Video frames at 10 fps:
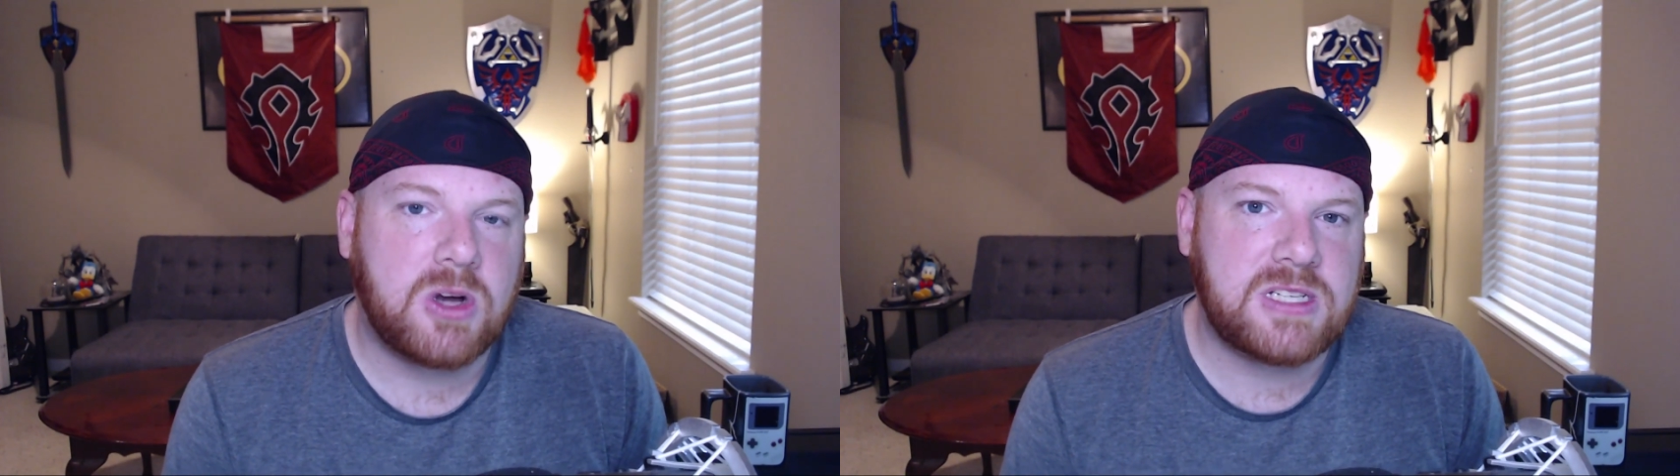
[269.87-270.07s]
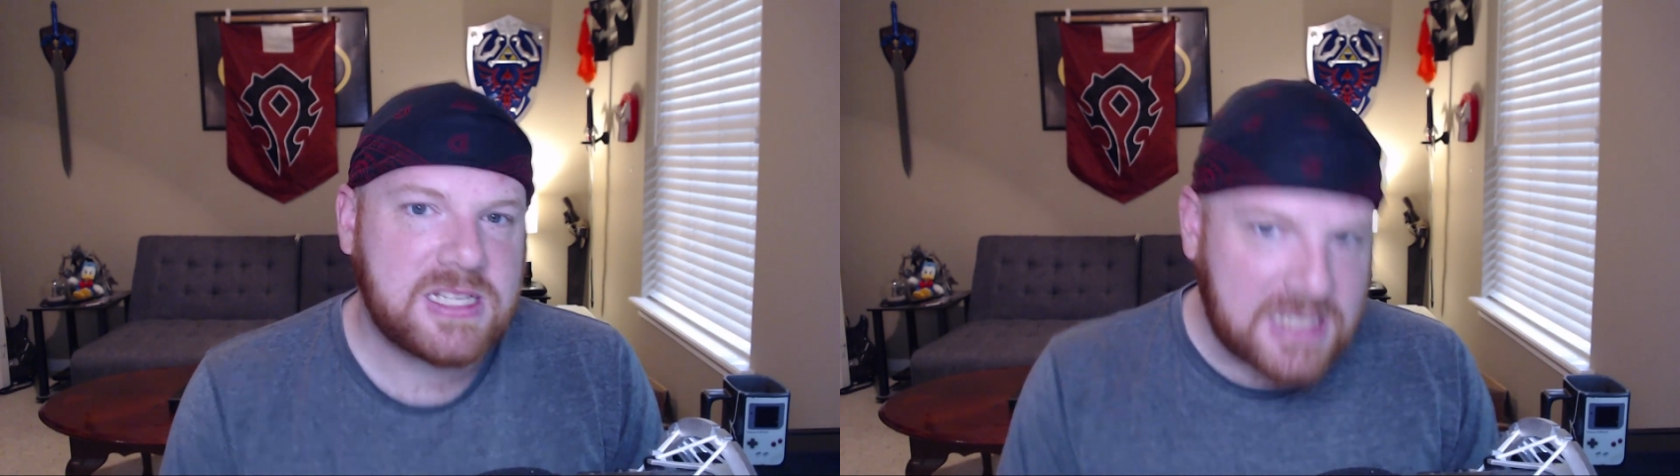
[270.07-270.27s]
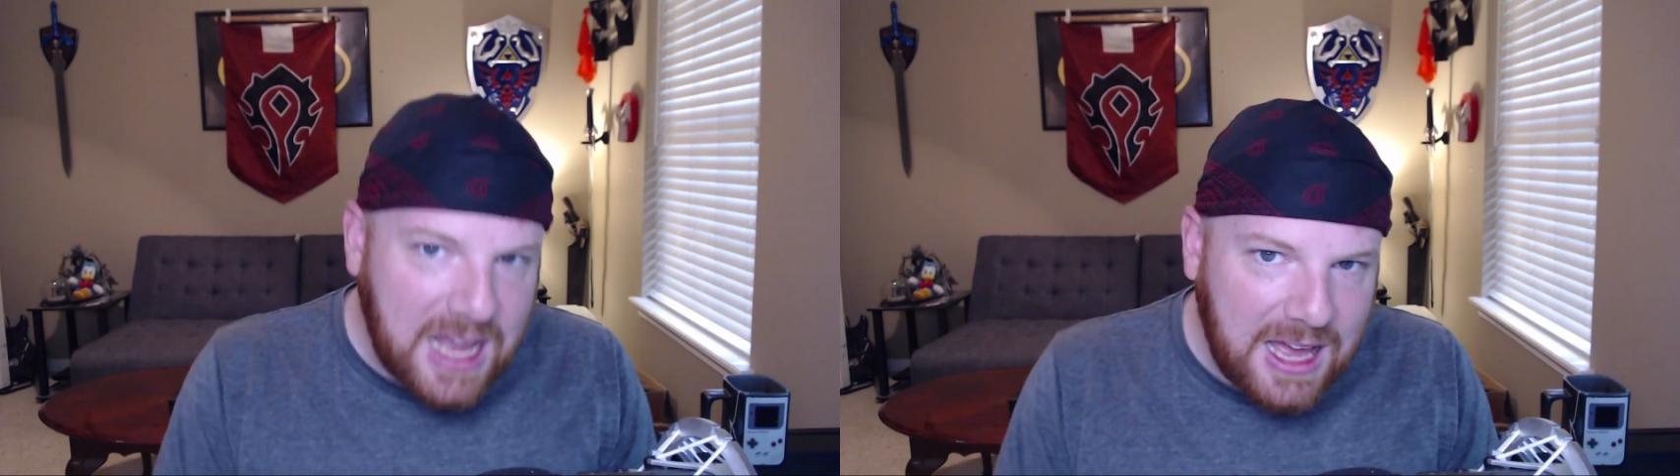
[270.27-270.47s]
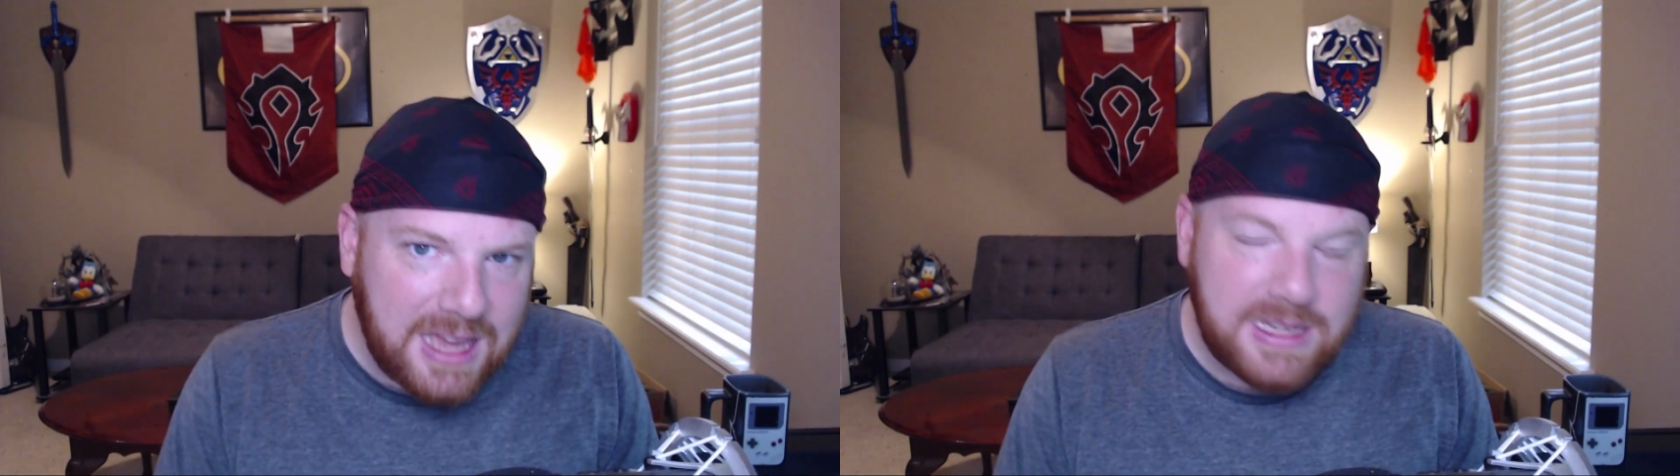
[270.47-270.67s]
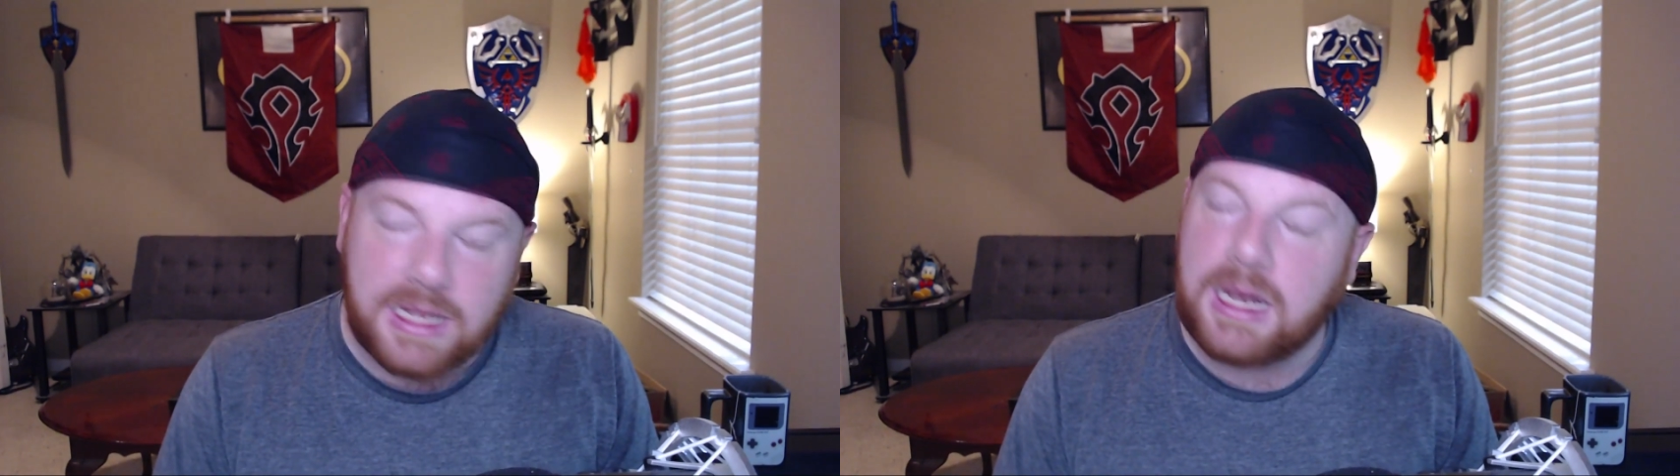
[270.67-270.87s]

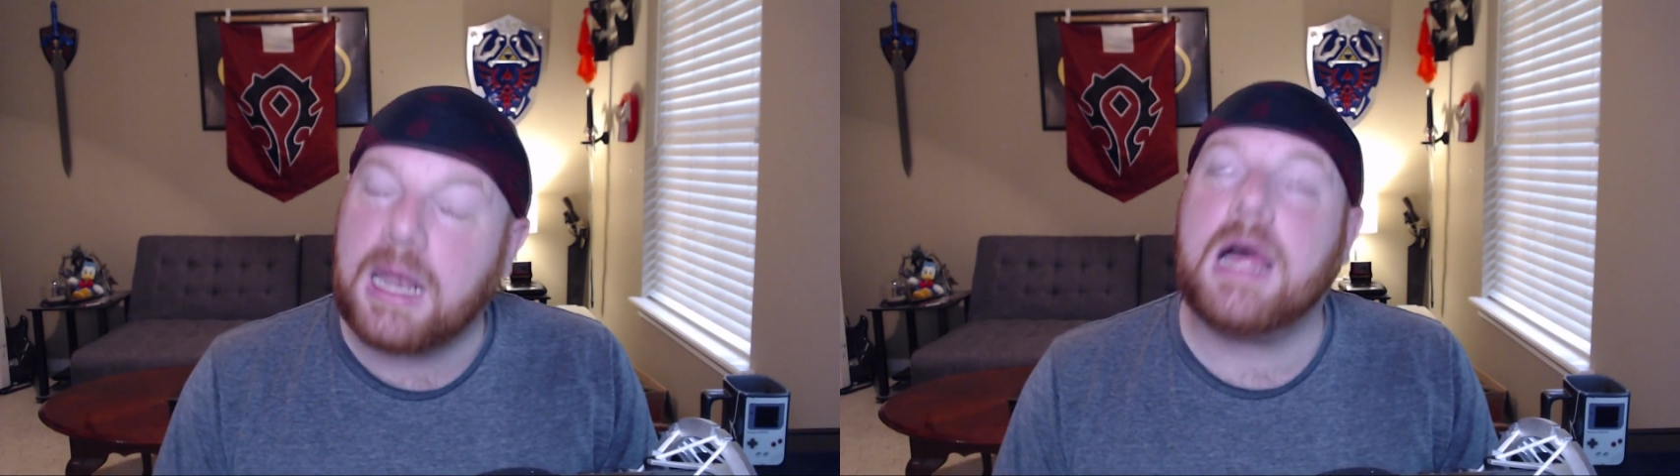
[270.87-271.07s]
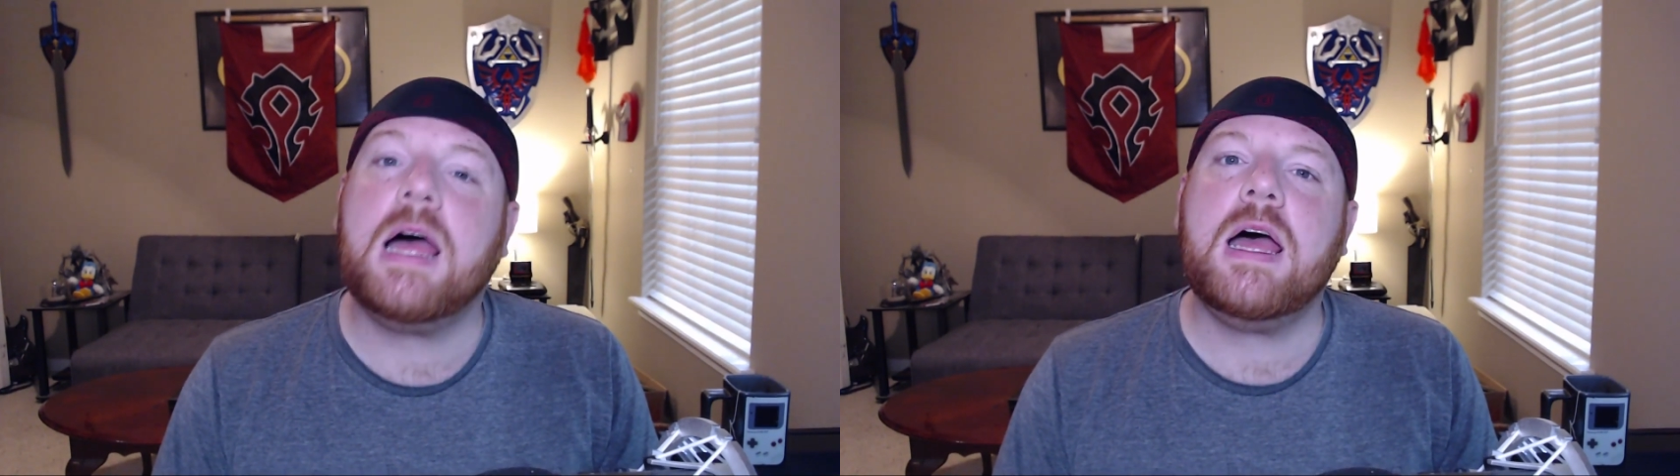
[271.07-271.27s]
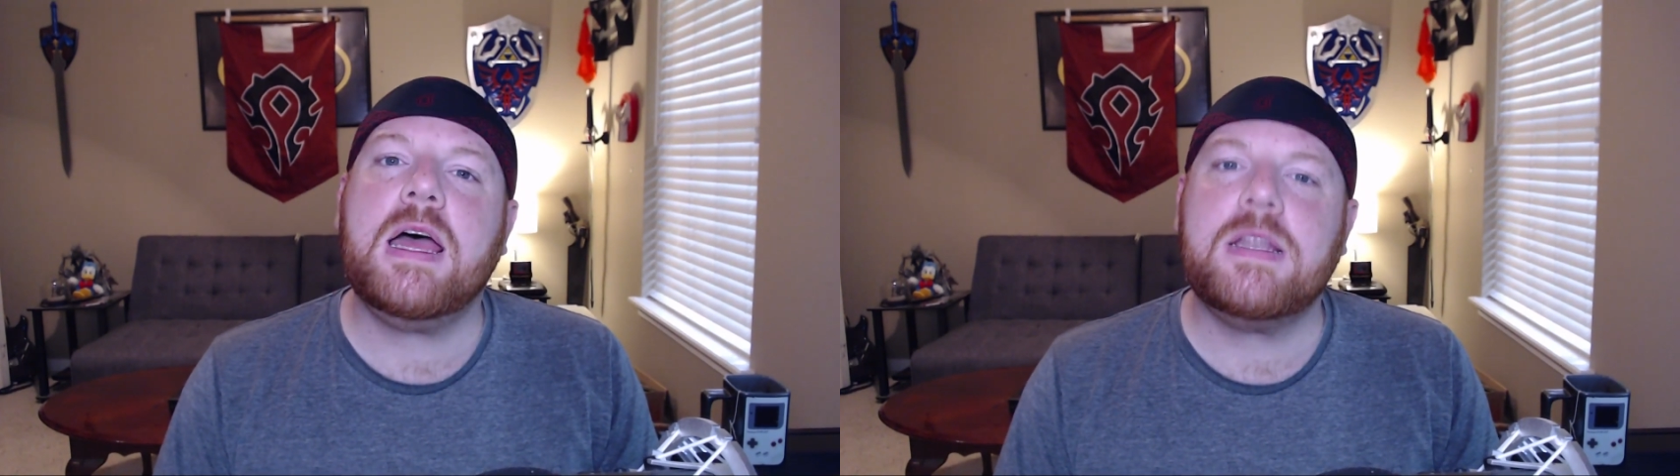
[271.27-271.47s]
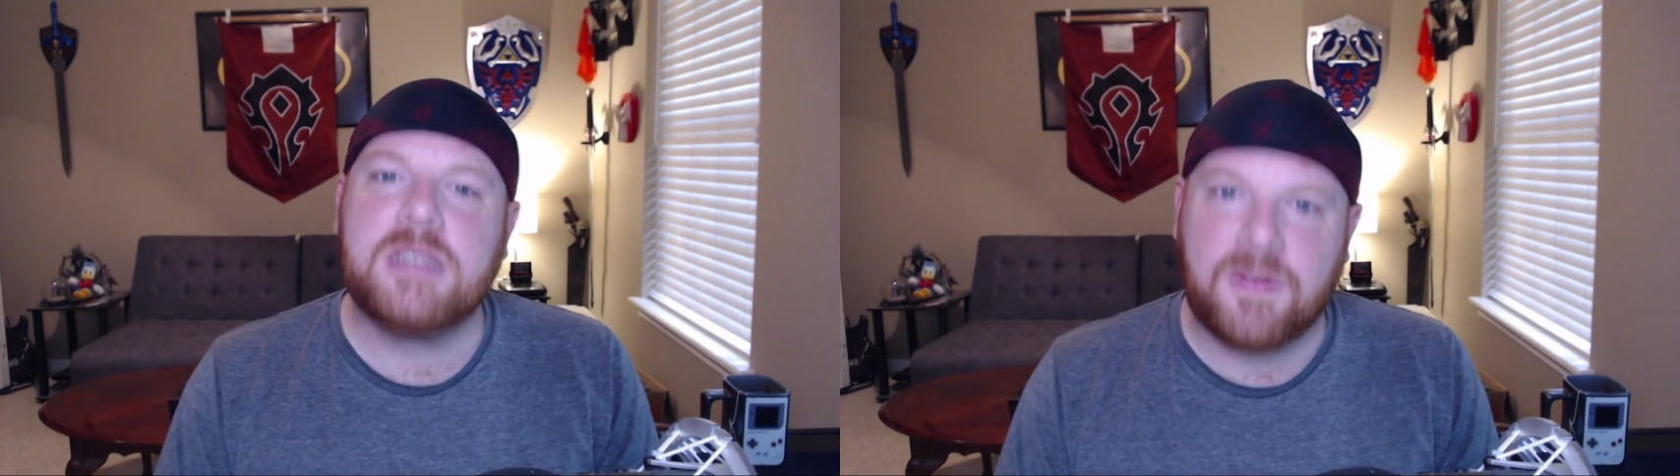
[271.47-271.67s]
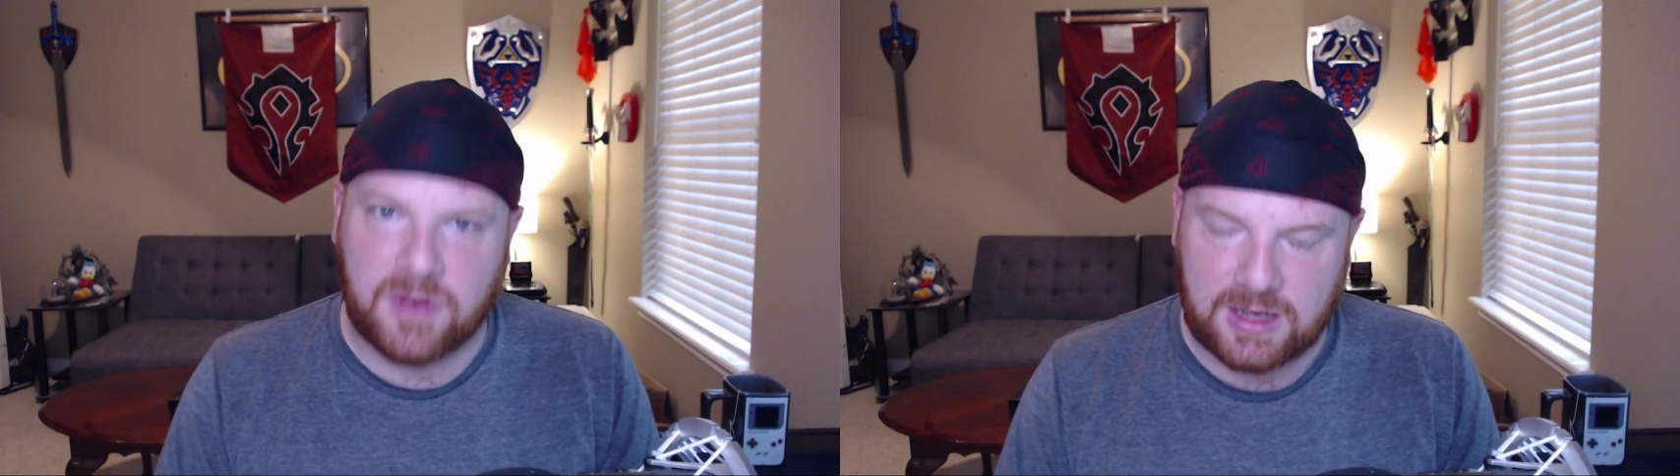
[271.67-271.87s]
designed a lot
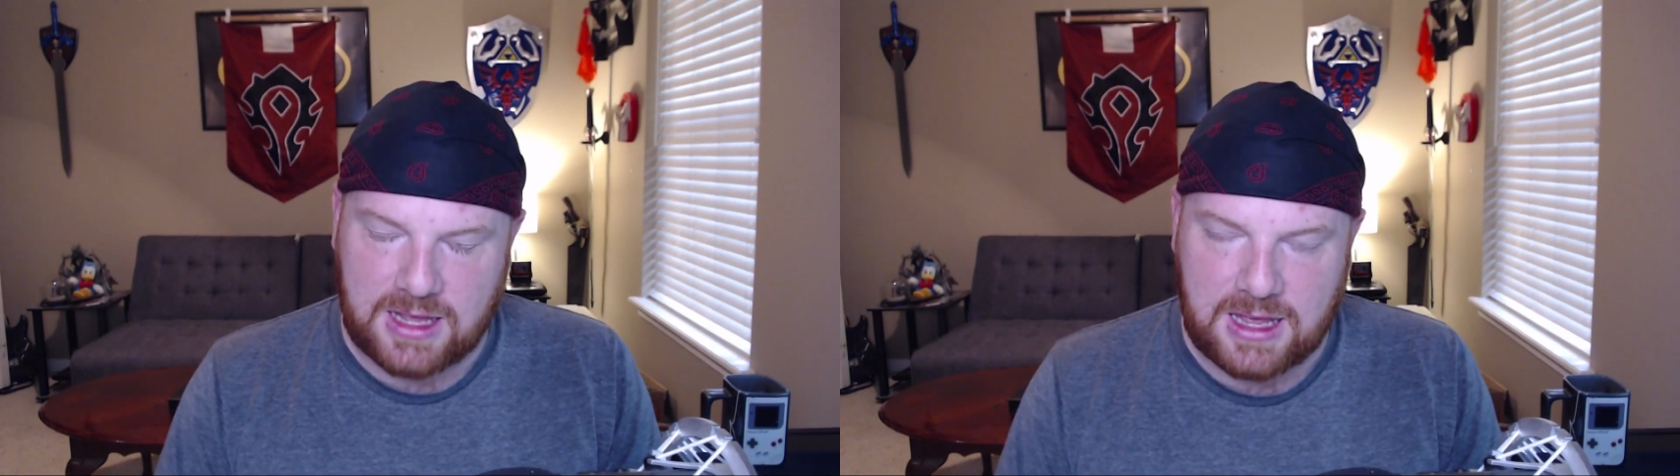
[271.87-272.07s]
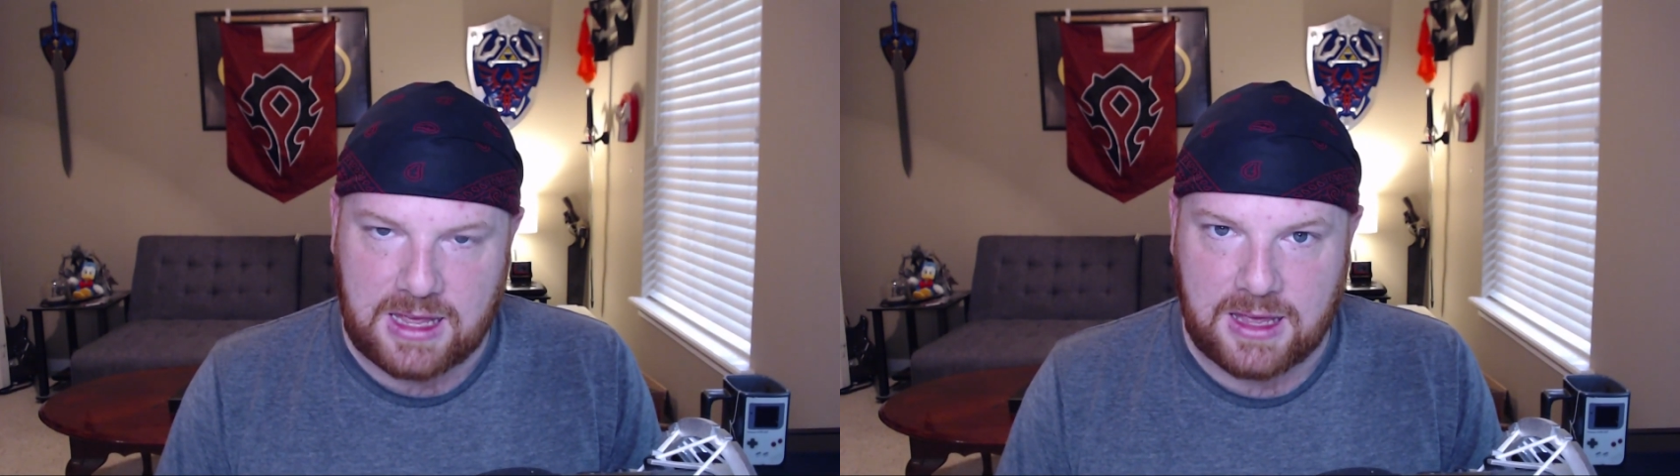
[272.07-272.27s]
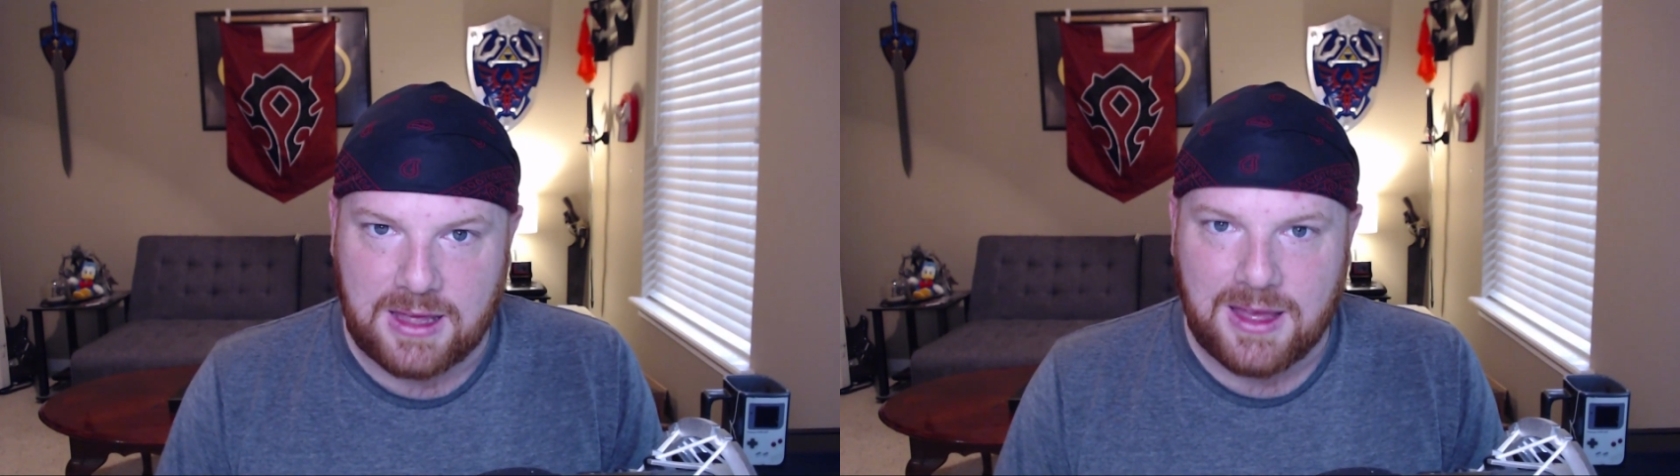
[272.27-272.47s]
differently